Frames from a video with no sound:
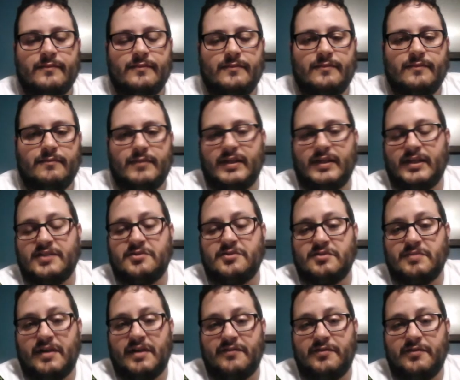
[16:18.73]
But this was
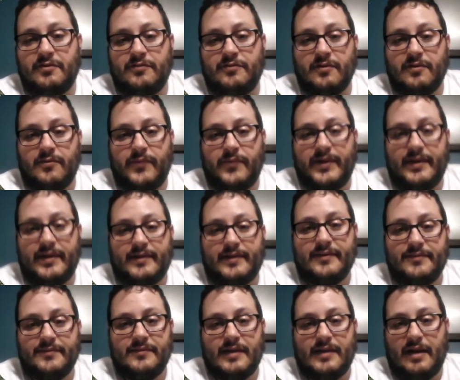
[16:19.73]
my view for a week.
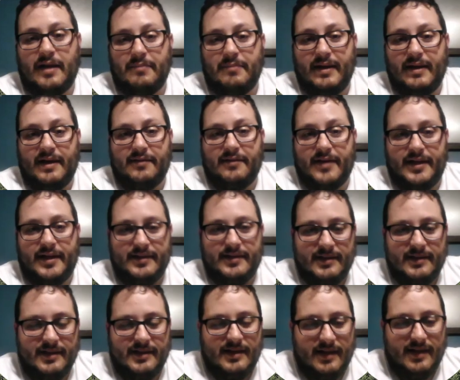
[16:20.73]
Not bad, right?
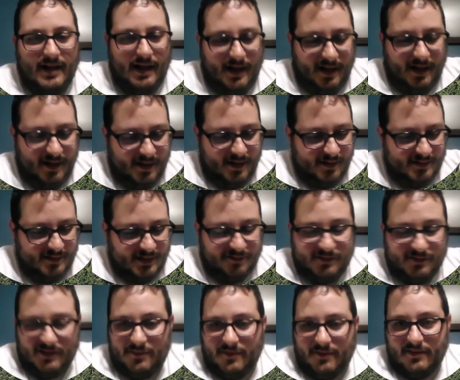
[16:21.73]

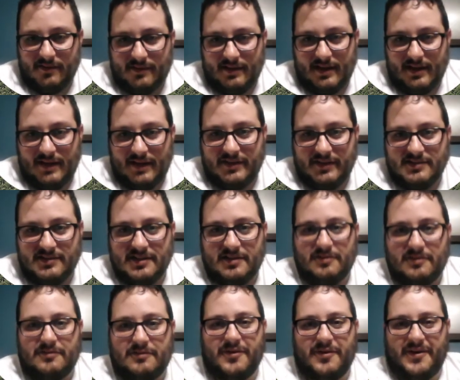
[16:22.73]
Definitely worth not having
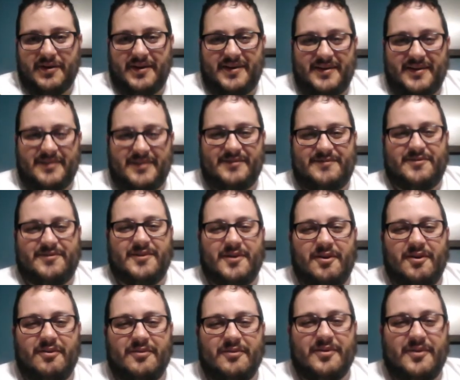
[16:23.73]
signal for
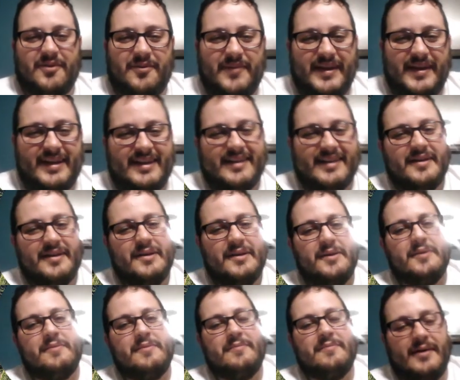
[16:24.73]
over a week.
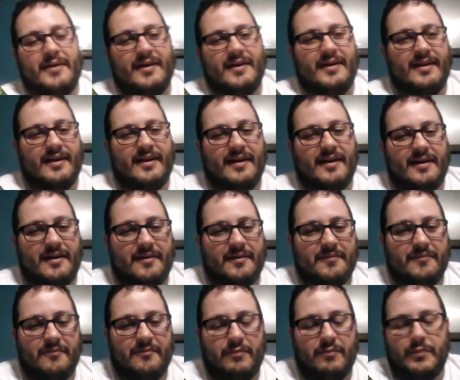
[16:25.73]
But
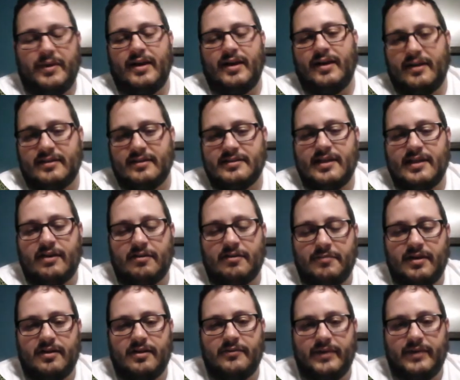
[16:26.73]
when we got into
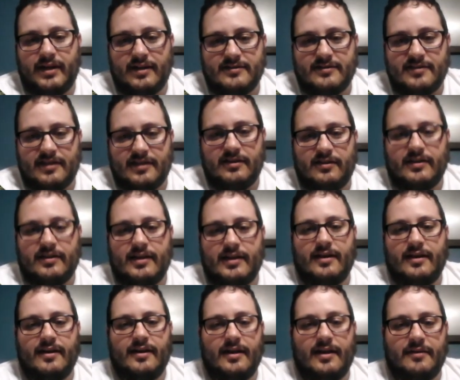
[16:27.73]
Sacramento, we got signal again,
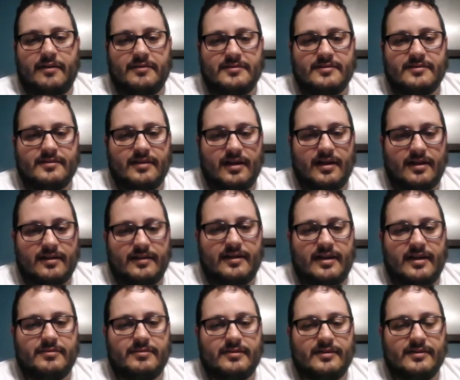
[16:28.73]
and I was luckily
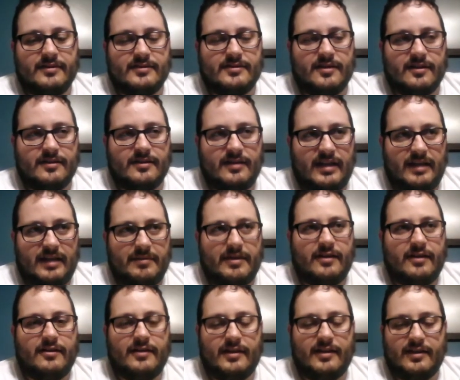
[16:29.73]
able to start
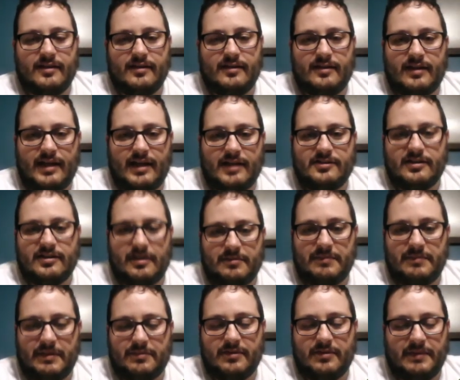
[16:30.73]
emailing and catching up with
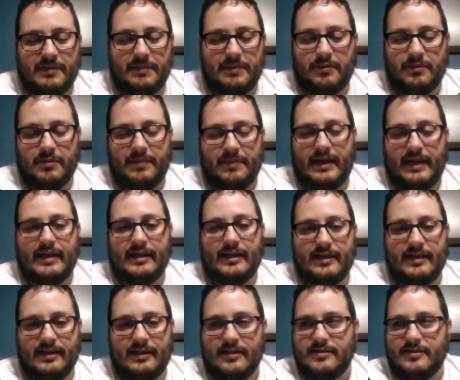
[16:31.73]
people. People were
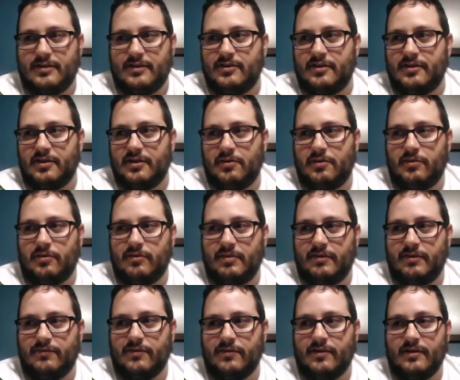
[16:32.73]
panicking because they couldn't get a hold of
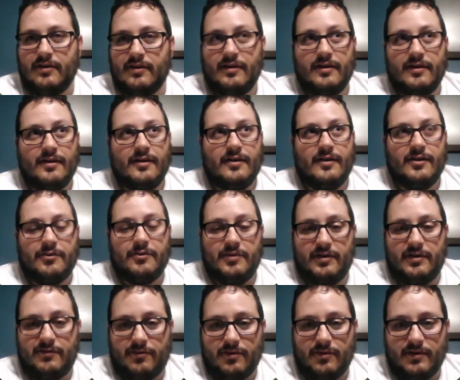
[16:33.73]
me for 3
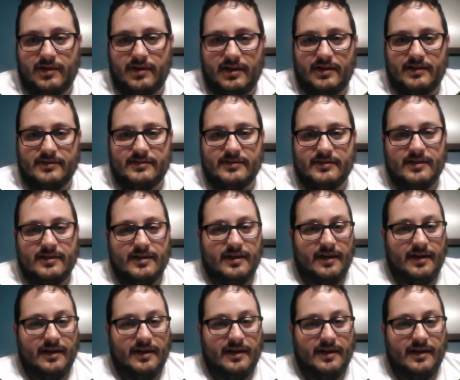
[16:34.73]
to 4 days.